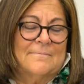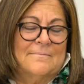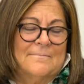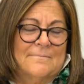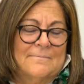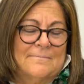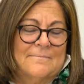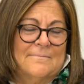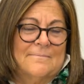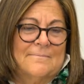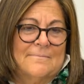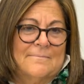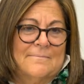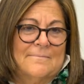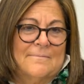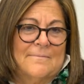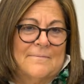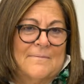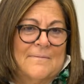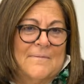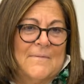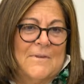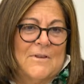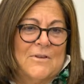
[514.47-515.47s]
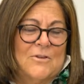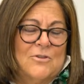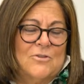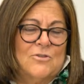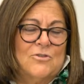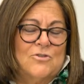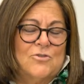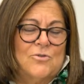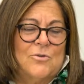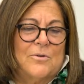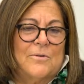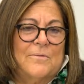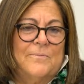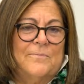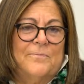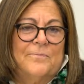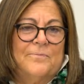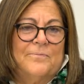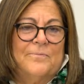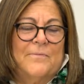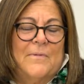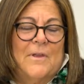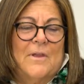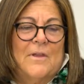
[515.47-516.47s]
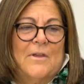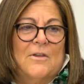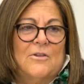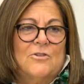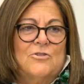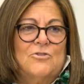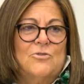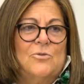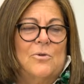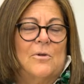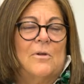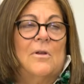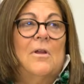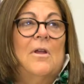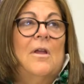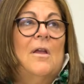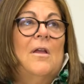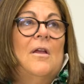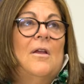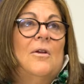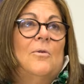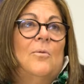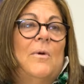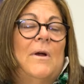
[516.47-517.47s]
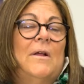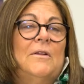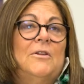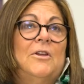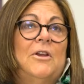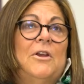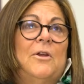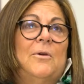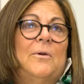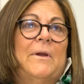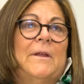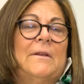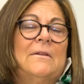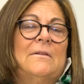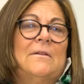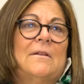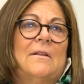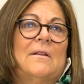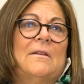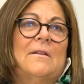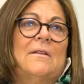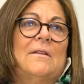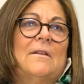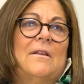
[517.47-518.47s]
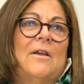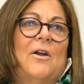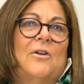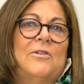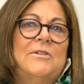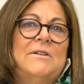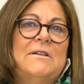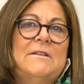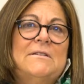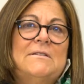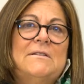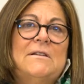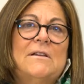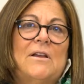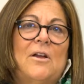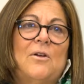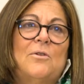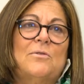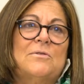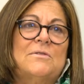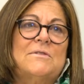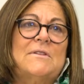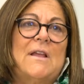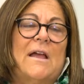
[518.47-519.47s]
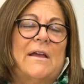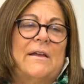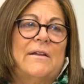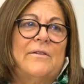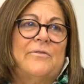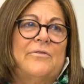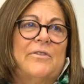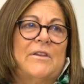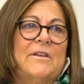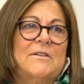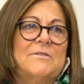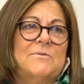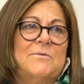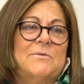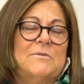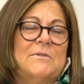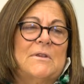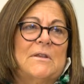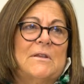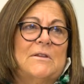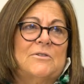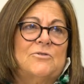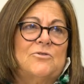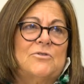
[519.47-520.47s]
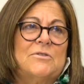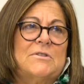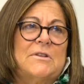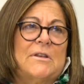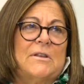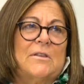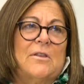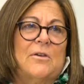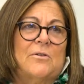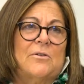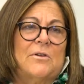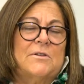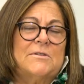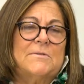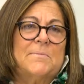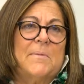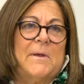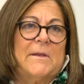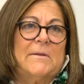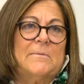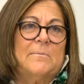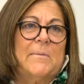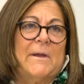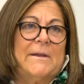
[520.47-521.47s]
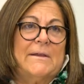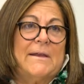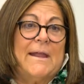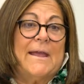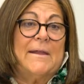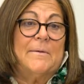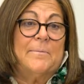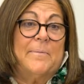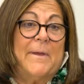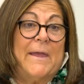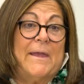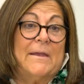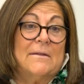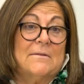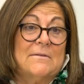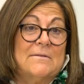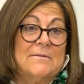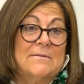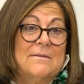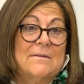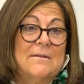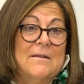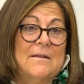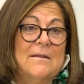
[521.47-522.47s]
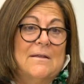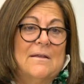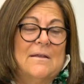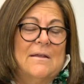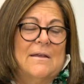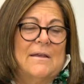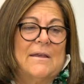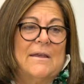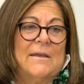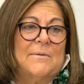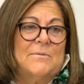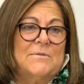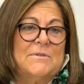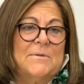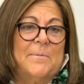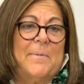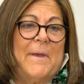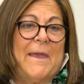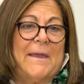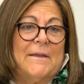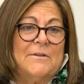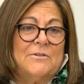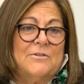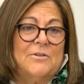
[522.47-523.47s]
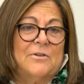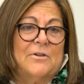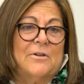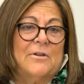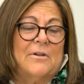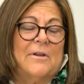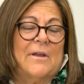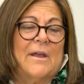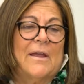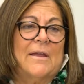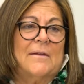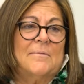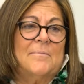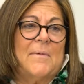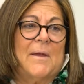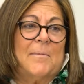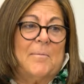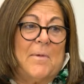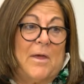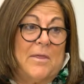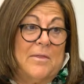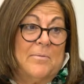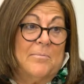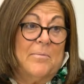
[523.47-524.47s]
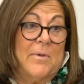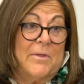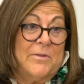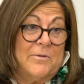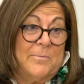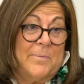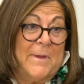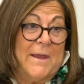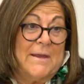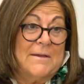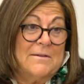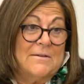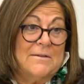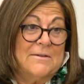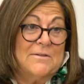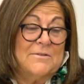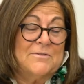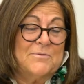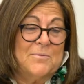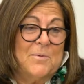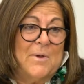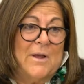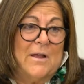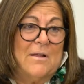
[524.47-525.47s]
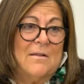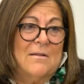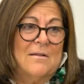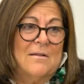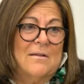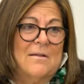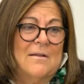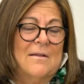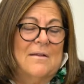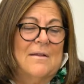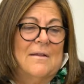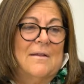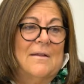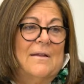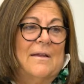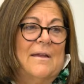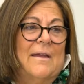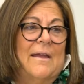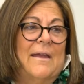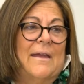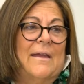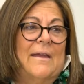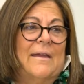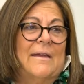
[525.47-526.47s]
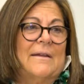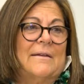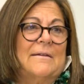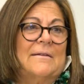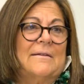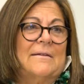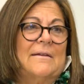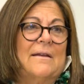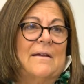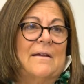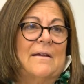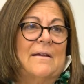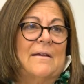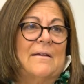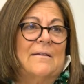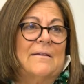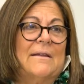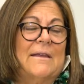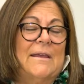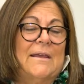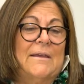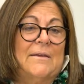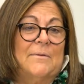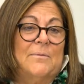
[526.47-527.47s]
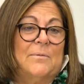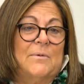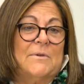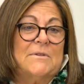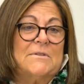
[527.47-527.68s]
You want to talk about Sure. them? Sure. Well, you know, and the artistic whole side of things was interesting, though, because my dad paints. He was a painter, and my mother painted as well. And he